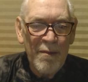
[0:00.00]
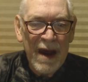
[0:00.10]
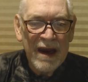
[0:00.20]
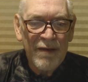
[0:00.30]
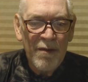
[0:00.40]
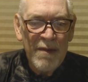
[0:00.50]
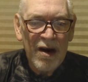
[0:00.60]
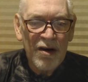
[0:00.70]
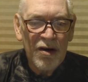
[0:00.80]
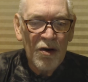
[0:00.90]
a Bank of
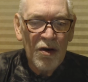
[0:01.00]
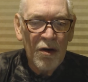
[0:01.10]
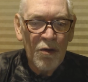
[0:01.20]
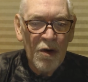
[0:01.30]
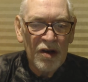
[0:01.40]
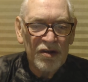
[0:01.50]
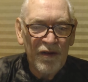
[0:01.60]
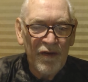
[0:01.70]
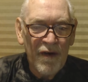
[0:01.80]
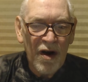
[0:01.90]
America, or a Wells
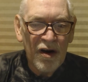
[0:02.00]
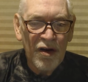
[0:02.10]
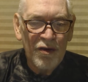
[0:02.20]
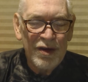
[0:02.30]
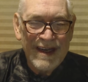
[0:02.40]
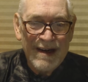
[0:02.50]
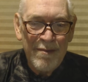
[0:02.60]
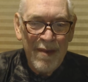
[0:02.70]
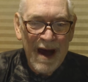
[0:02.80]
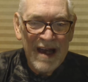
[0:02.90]
Fargo
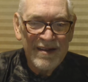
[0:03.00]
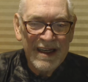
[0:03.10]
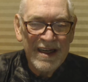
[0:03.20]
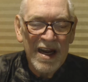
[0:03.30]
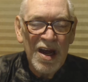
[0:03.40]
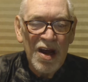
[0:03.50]
deposit.